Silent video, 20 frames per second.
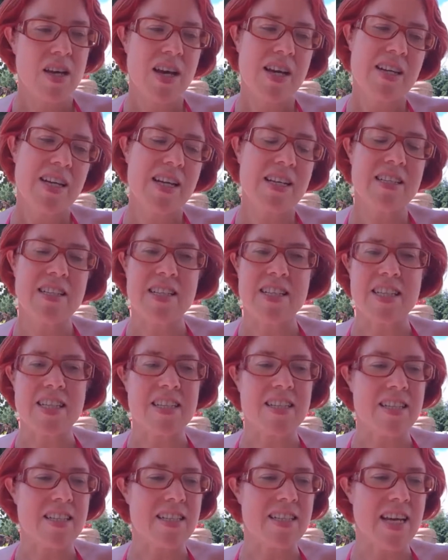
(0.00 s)
I'd had a
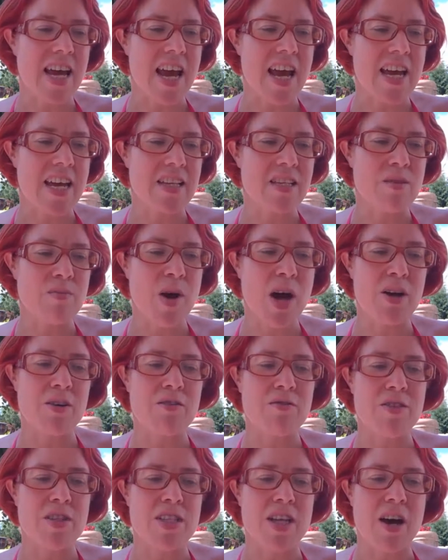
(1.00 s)
decent day,
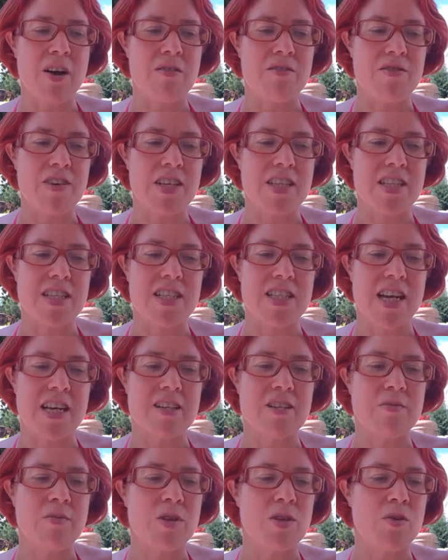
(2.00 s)
smiled for selfies and
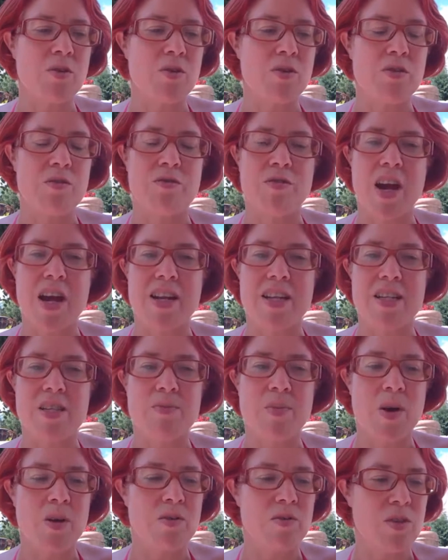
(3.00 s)
chatted with author friends,
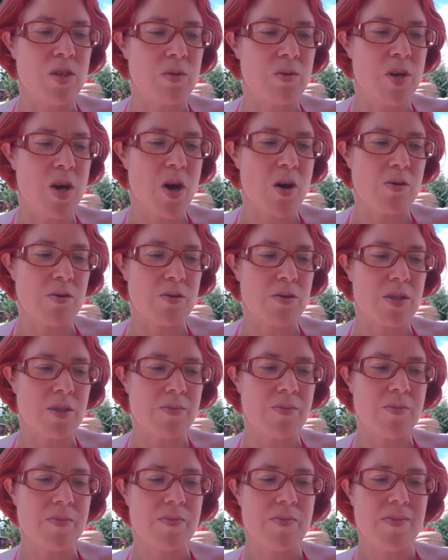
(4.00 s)
both new and old.
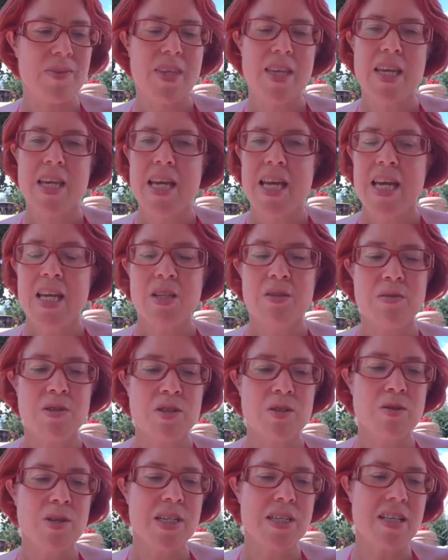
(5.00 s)
It
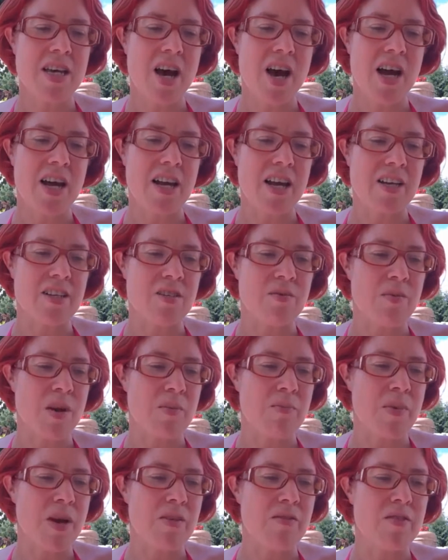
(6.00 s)
was always the highlight of
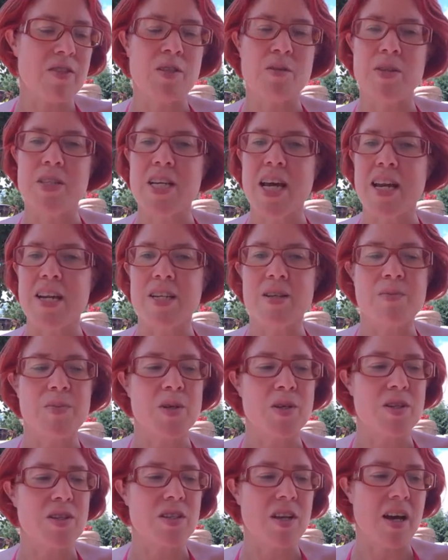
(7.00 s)
my months to attend a
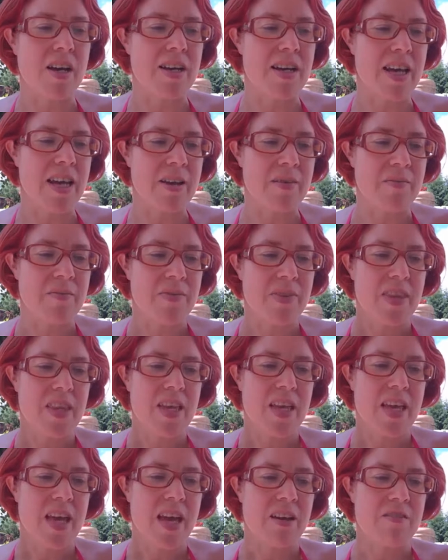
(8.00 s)
book signing
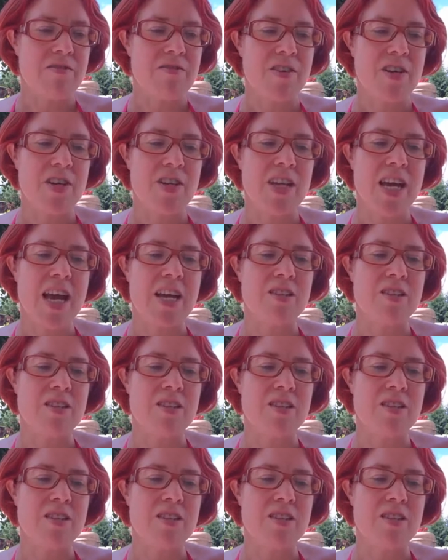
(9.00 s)
and feel the